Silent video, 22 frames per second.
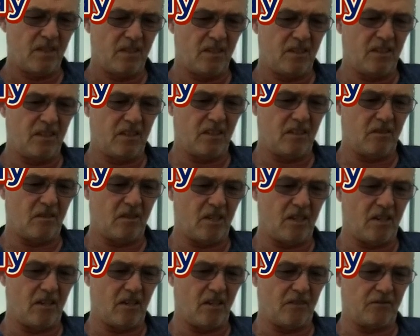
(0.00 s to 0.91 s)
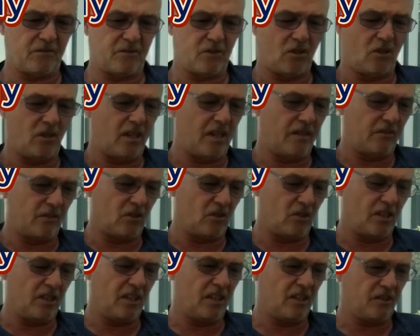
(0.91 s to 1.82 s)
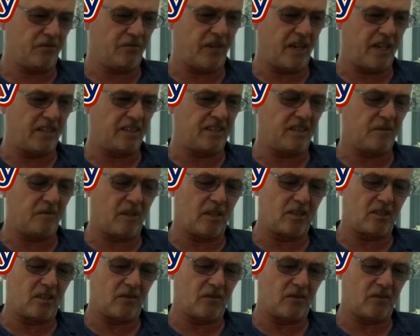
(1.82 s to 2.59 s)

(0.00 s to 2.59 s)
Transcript: you know, I haven't got any of these fancy ones.